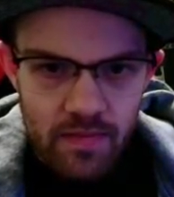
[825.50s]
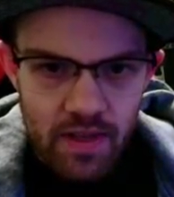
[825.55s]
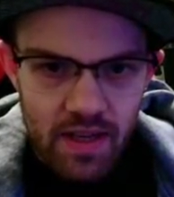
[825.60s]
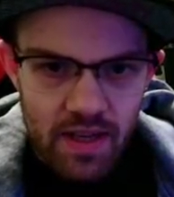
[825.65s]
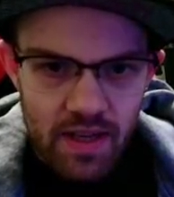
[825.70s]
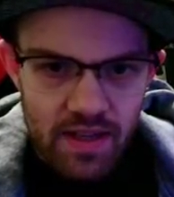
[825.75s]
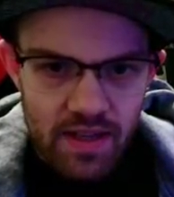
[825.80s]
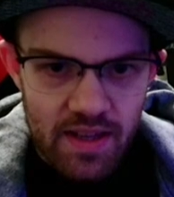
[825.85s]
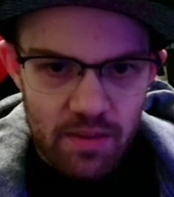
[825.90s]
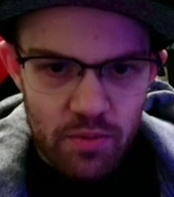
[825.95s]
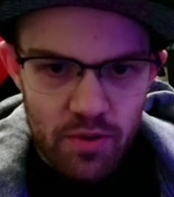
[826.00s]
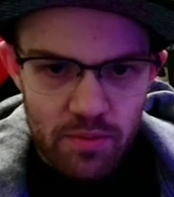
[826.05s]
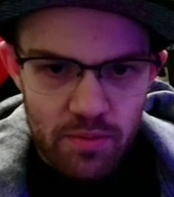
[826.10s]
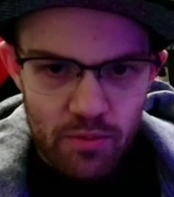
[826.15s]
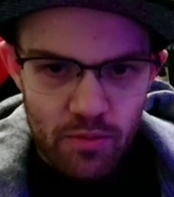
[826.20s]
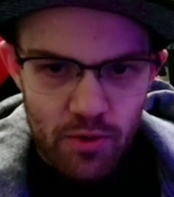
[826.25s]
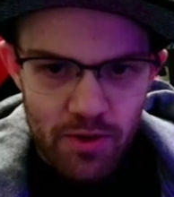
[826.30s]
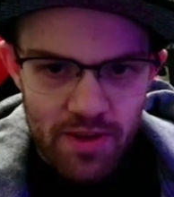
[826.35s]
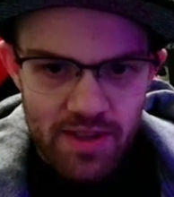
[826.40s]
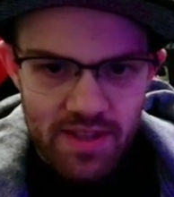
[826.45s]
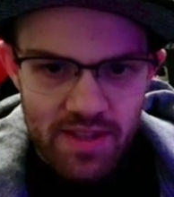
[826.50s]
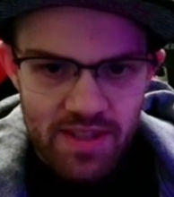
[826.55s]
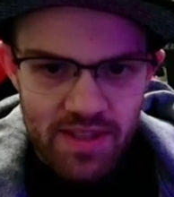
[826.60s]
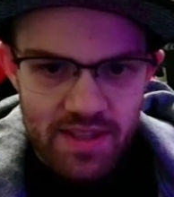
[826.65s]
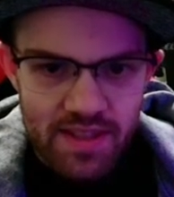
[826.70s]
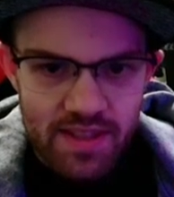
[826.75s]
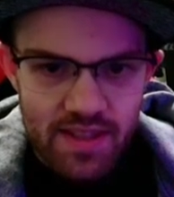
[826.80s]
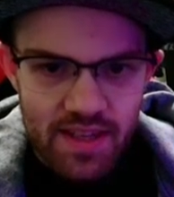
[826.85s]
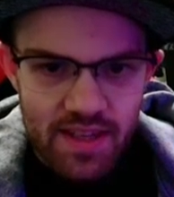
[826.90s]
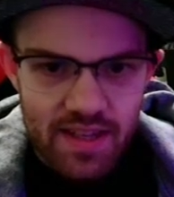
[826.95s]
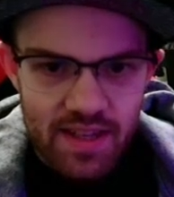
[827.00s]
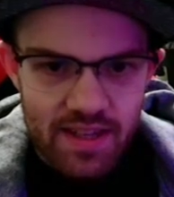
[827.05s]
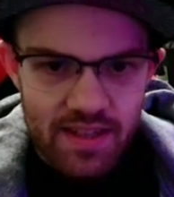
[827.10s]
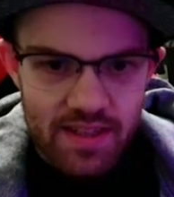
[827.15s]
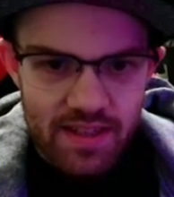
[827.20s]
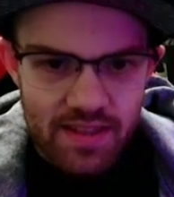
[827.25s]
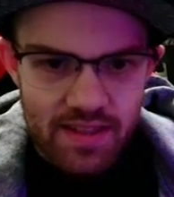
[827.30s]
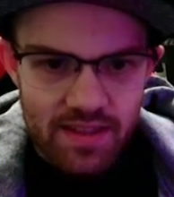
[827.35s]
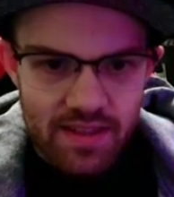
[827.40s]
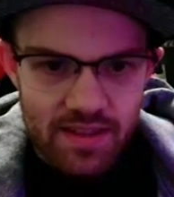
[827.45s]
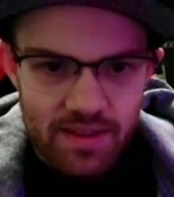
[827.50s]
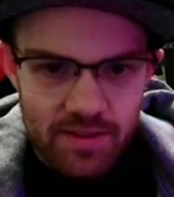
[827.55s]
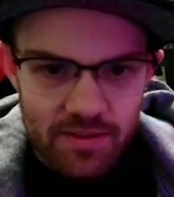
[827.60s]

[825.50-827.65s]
Can they put more than 6?